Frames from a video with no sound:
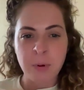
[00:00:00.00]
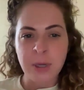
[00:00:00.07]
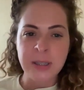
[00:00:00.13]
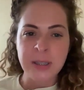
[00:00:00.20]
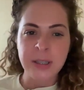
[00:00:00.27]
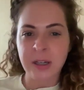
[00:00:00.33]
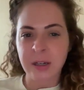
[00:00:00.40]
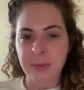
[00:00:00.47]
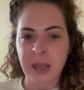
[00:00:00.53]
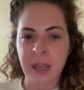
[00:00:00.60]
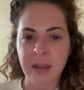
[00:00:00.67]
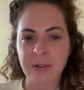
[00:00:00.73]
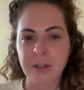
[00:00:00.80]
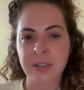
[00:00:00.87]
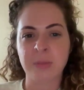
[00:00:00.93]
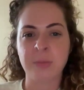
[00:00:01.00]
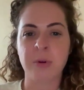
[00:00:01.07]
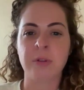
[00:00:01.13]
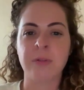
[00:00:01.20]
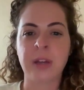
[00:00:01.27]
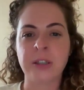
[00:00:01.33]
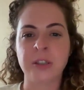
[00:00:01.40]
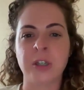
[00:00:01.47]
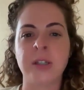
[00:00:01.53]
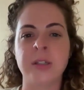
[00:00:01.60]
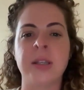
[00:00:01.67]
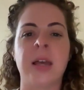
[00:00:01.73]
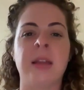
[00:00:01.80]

points to their behaviors and motivations.